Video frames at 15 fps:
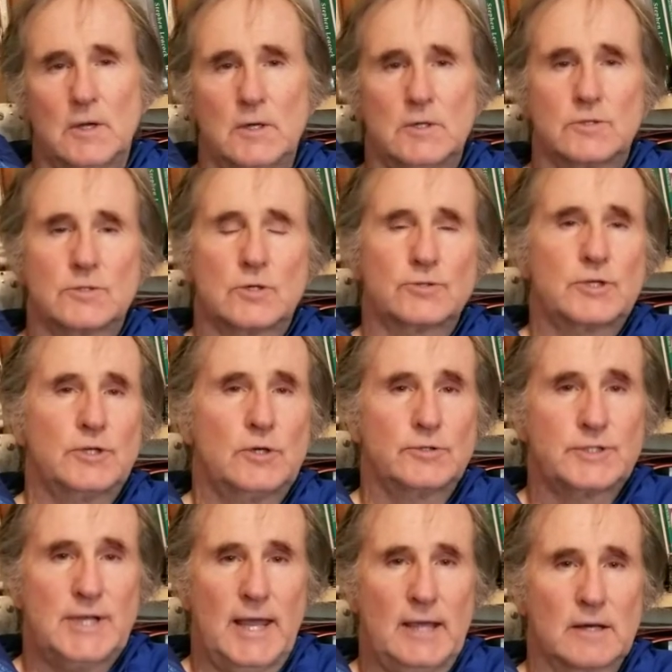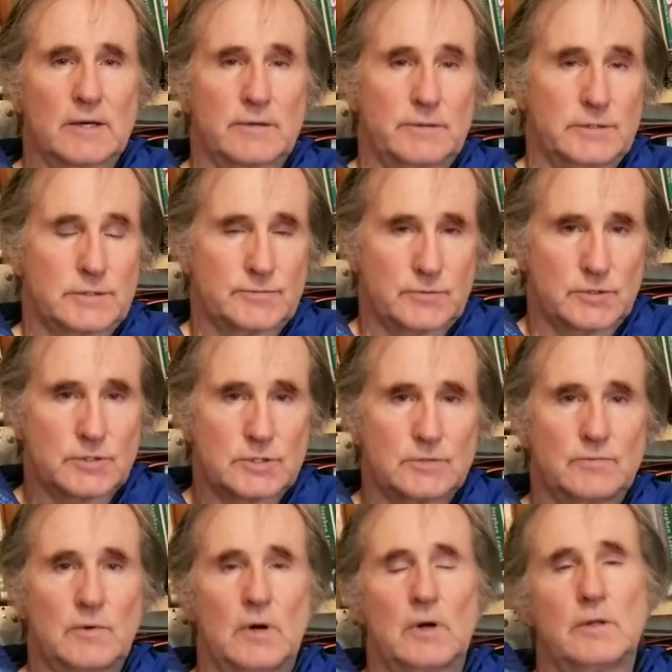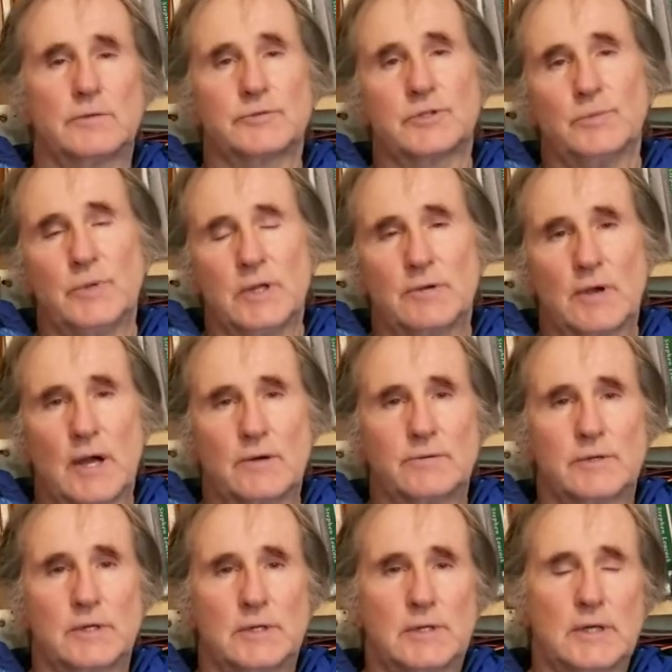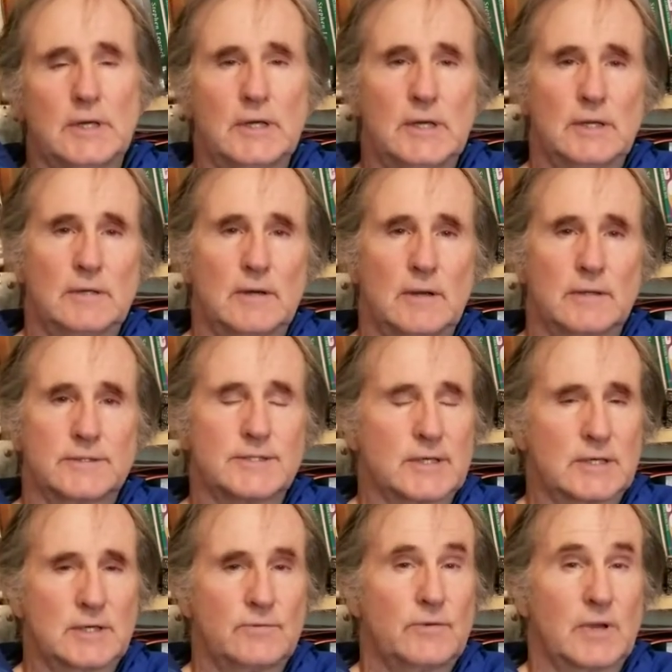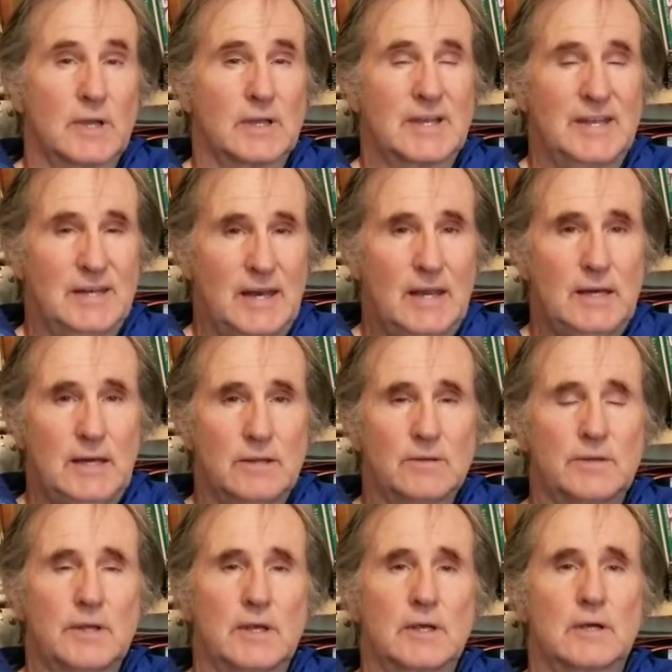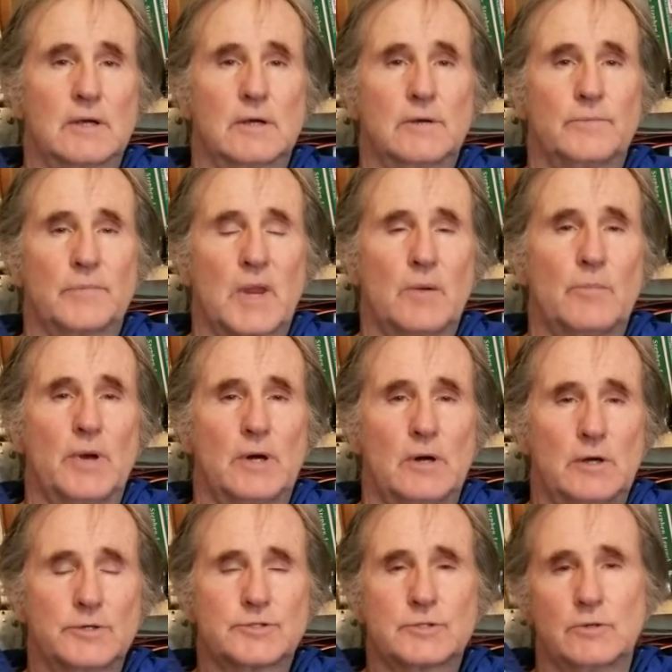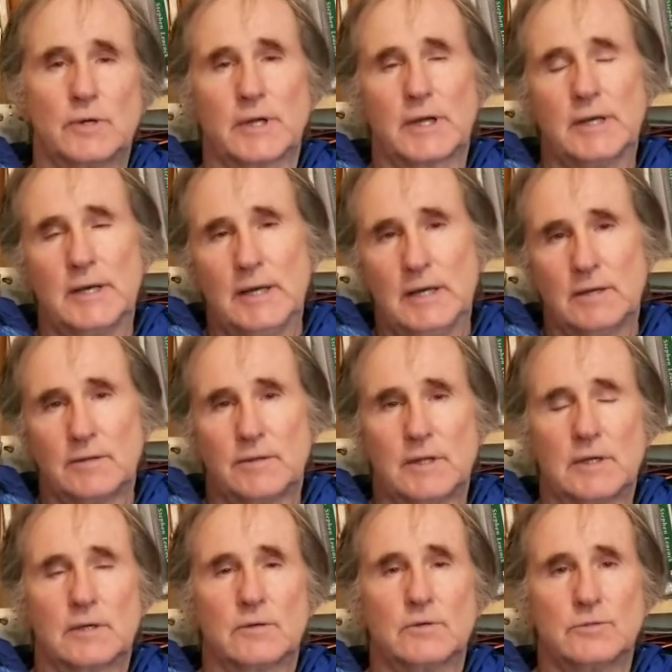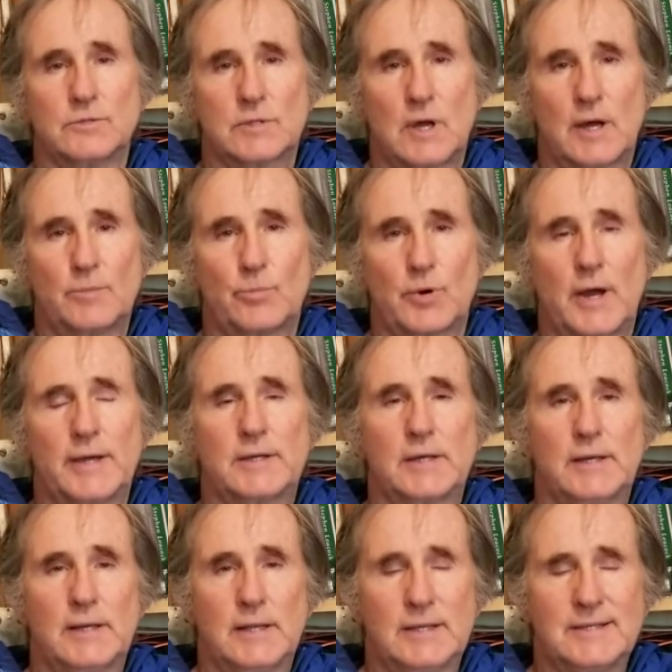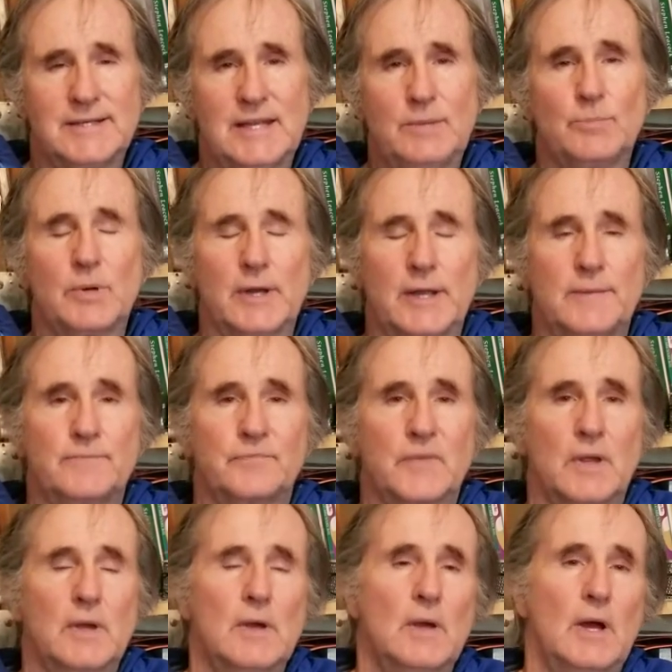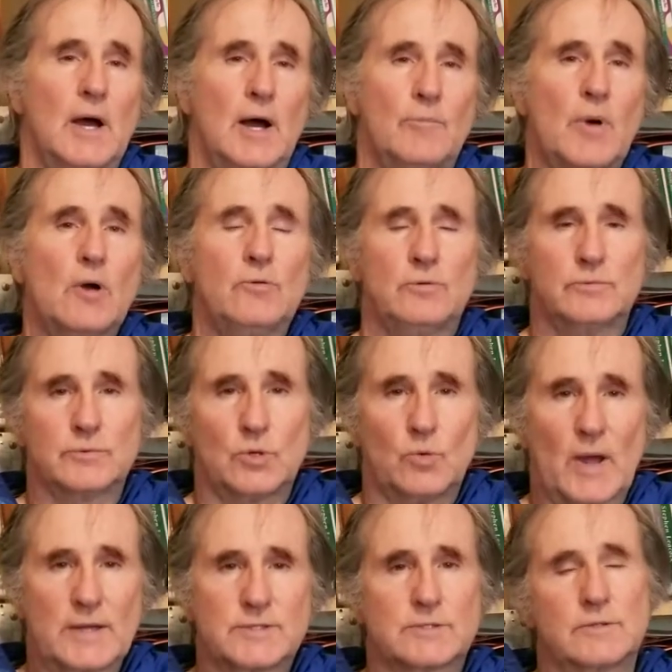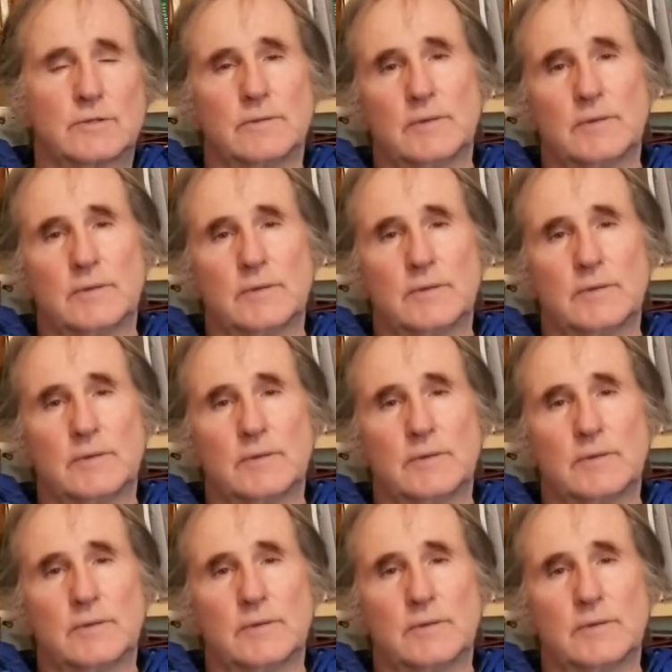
So to know Taylor is, first of all, to be grounded in a significant Canadian thinker, but also a Canadian thinker who's thought broadly and deeply about the Western